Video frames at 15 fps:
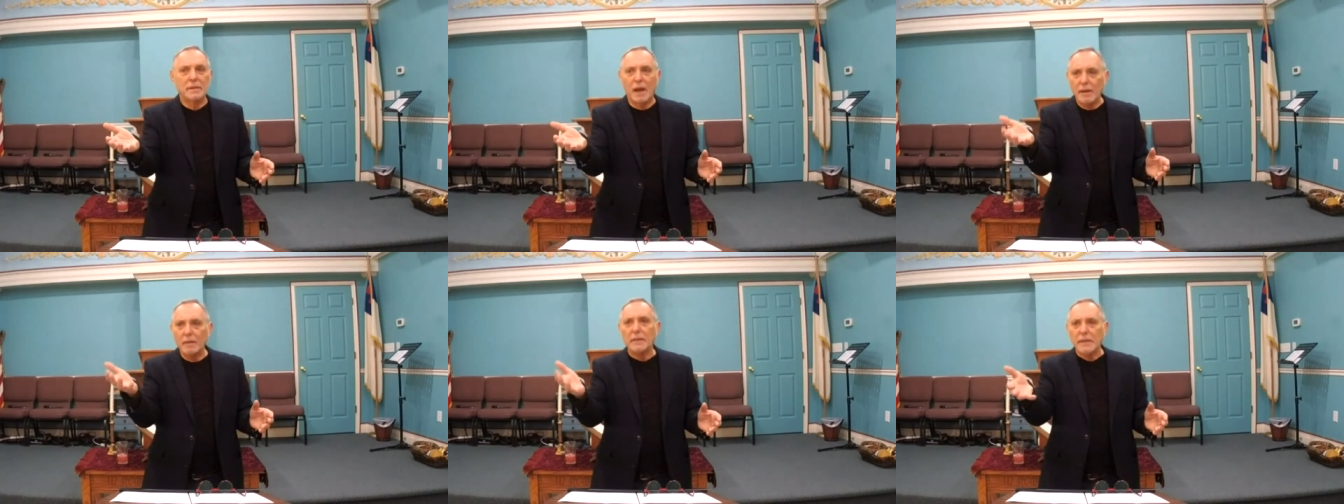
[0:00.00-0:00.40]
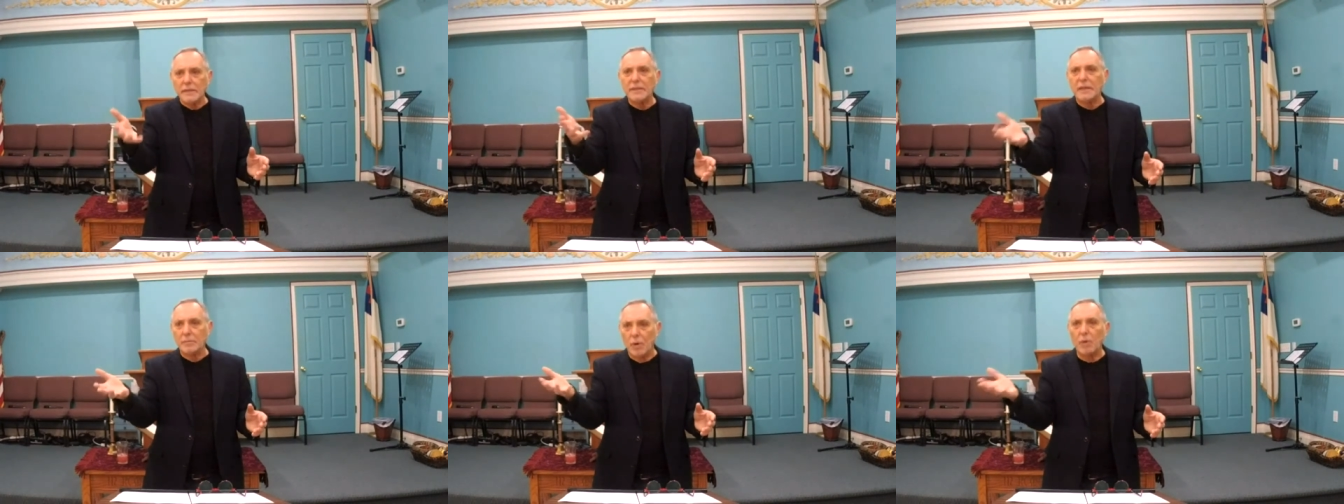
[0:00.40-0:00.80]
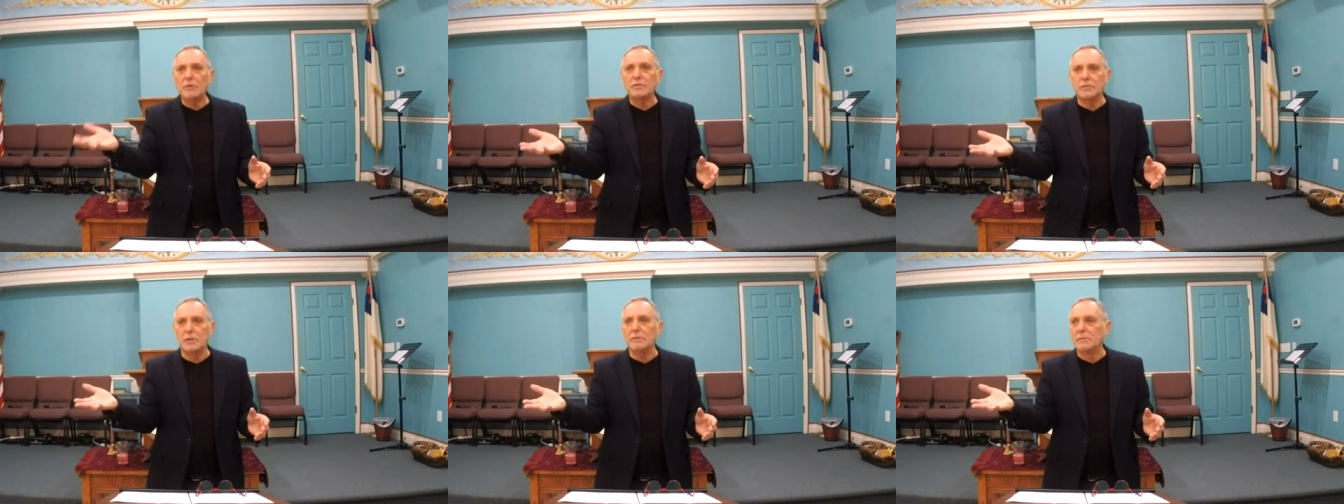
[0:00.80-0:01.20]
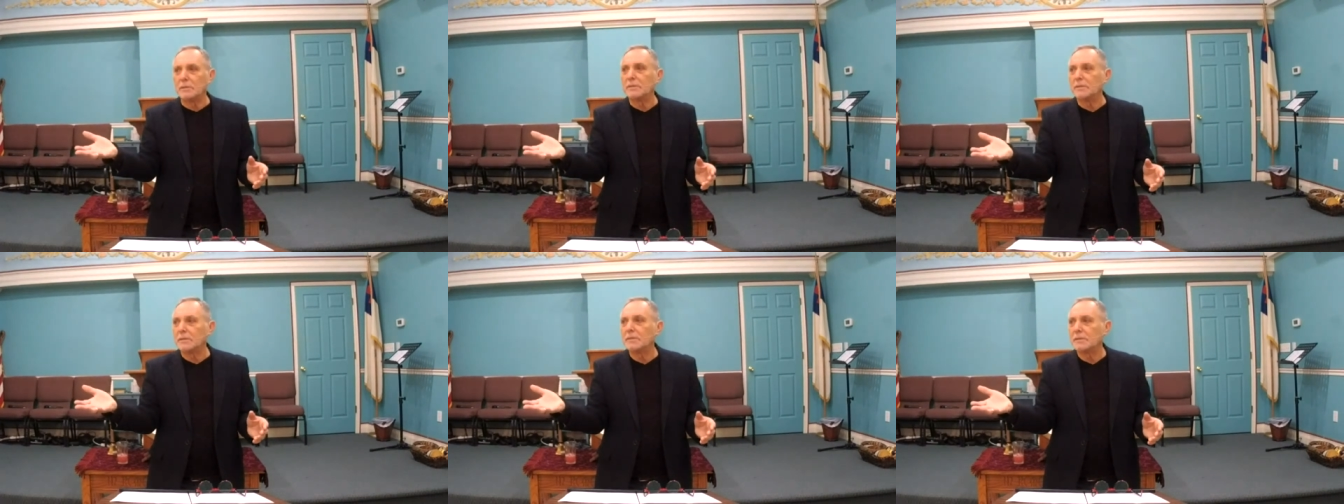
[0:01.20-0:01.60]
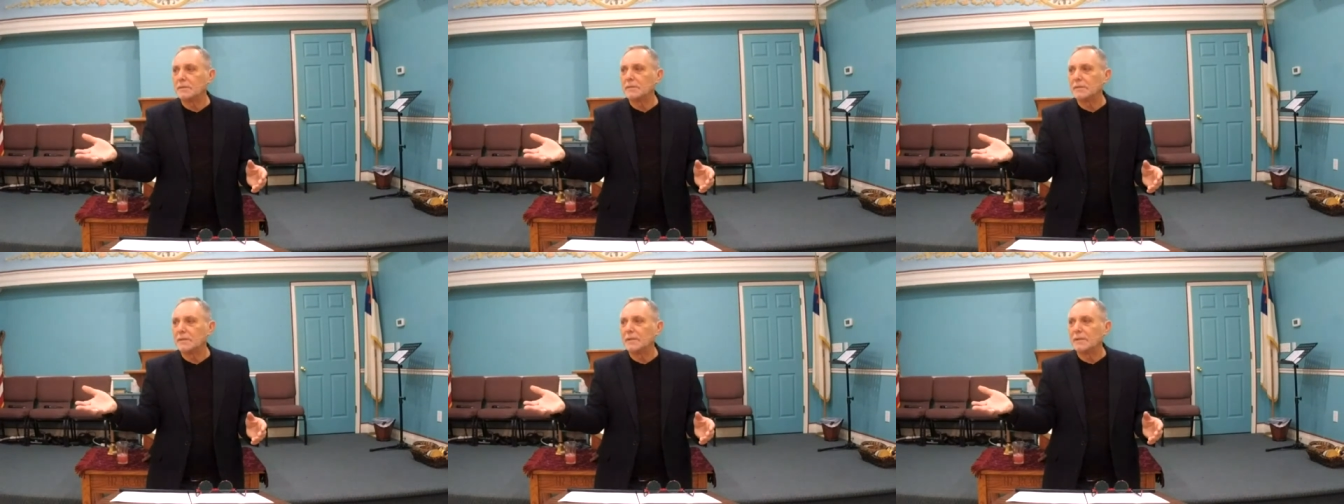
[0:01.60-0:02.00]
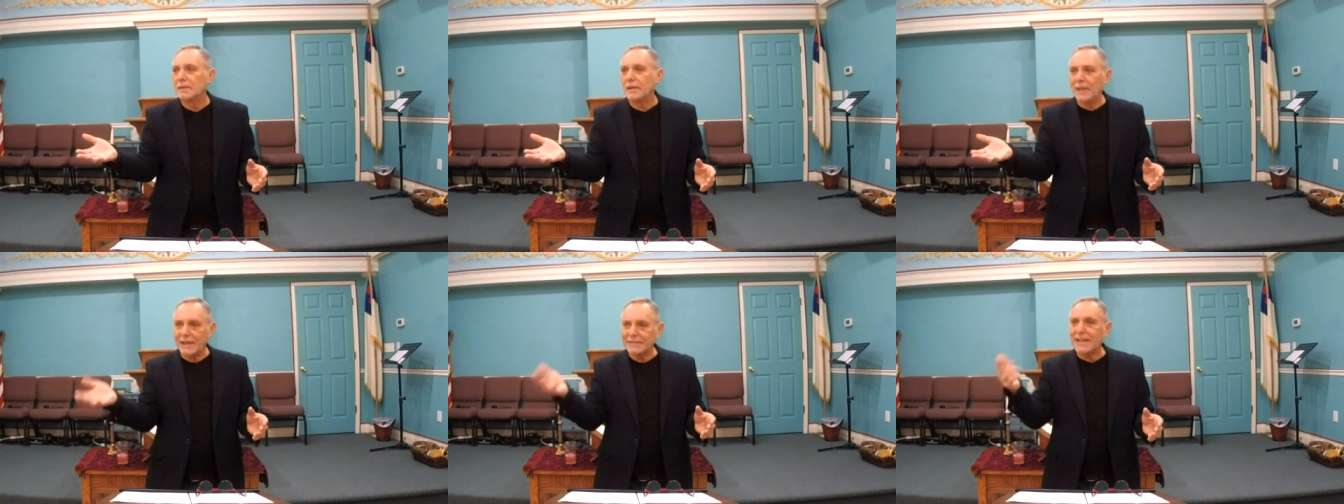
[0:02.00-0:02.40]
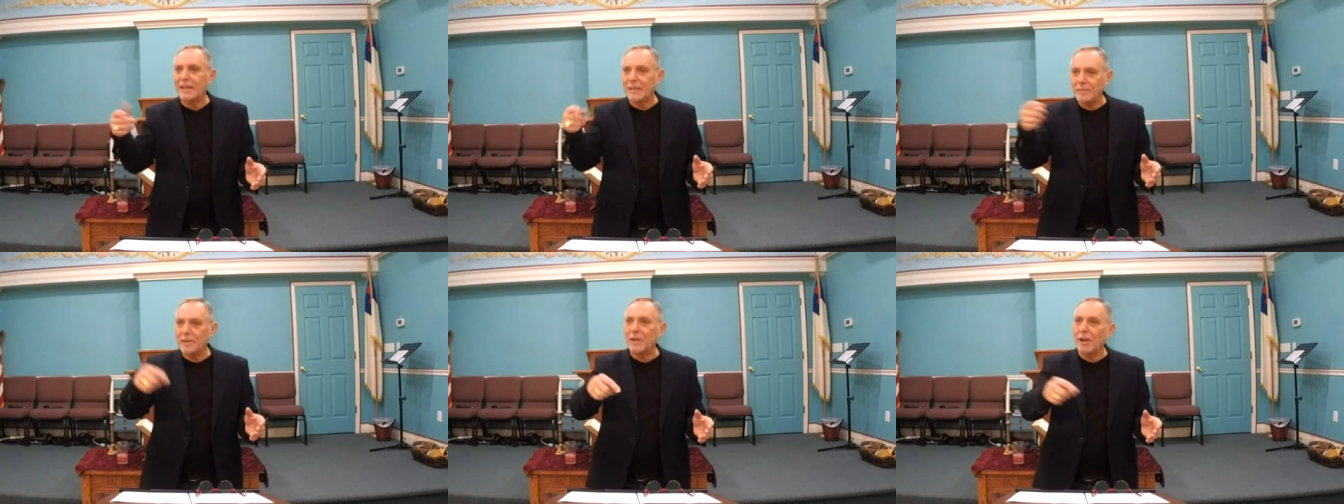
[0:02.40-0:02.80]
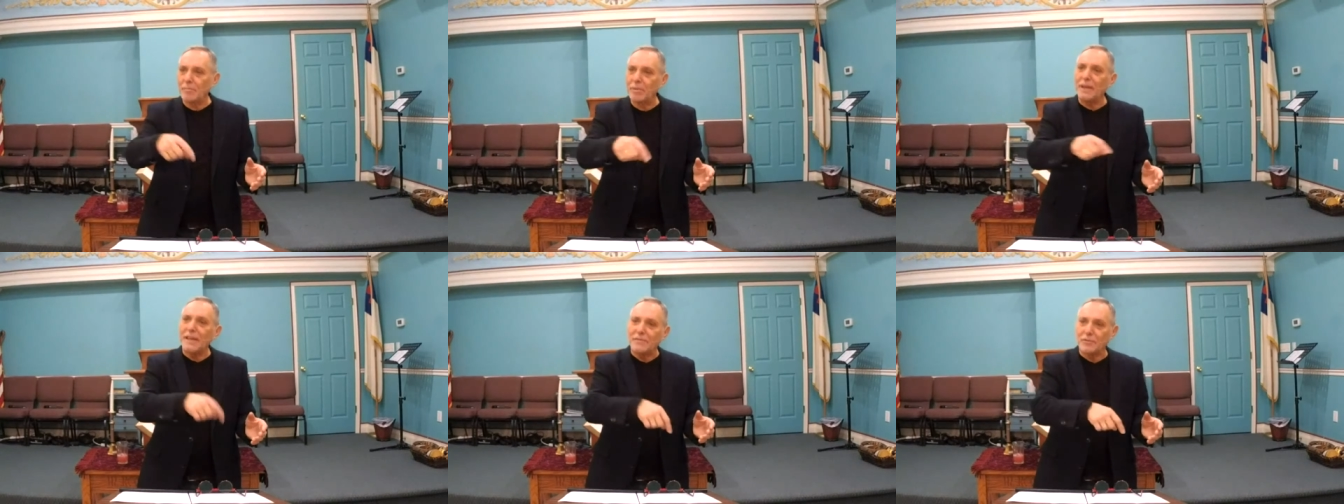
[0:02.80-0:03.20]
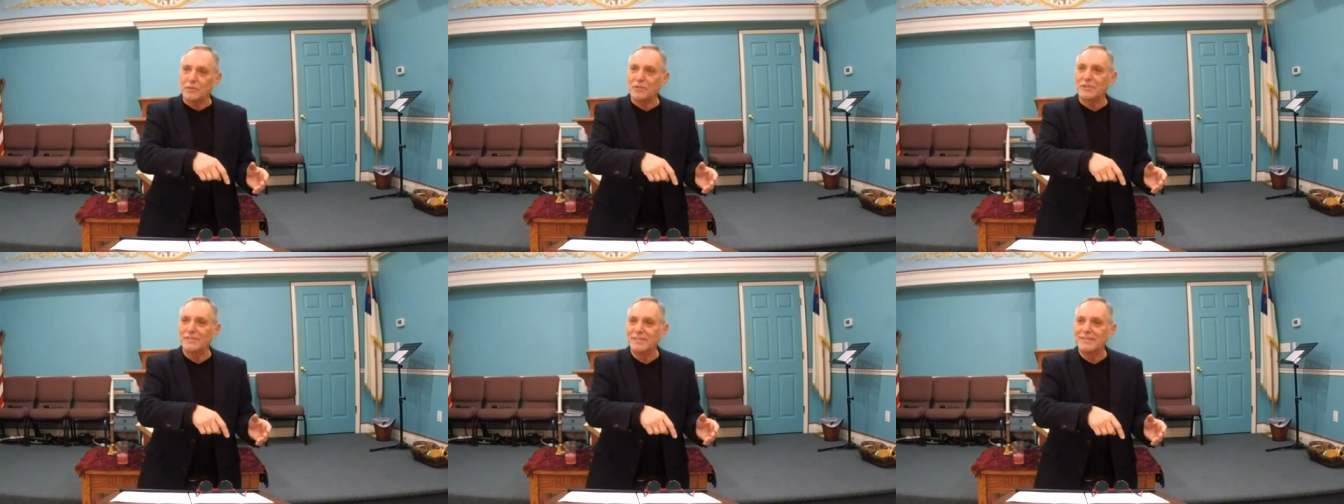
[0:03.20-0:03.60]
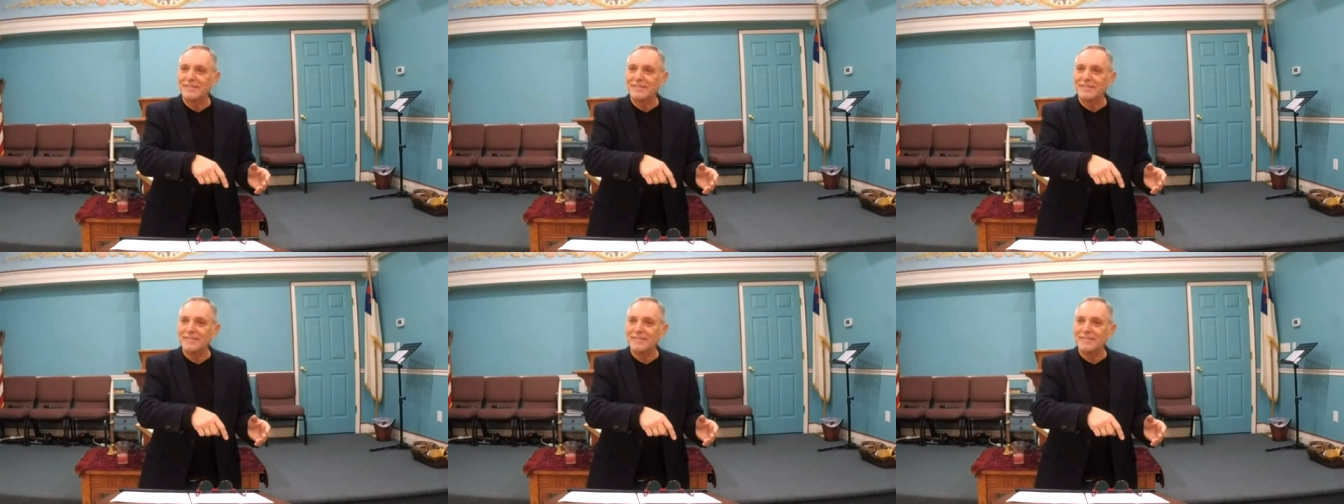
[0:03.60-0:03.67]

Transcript: God will lead them also. And that's how they become believers.